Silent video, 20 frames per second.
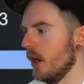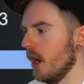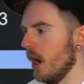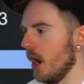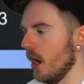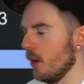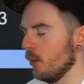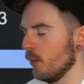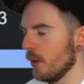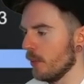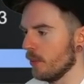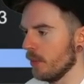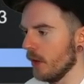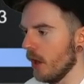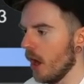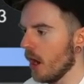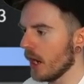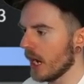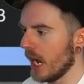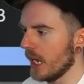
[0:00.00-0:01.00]
Um, we
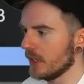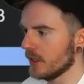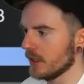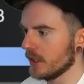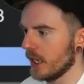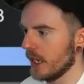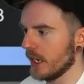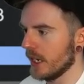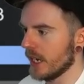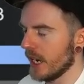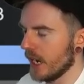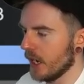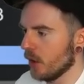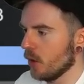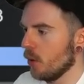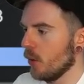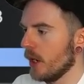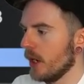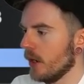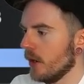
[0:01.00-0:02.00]
block hands like king,
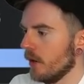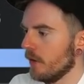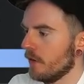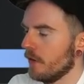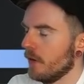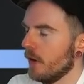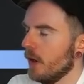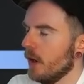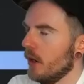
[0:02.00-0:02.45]
queen of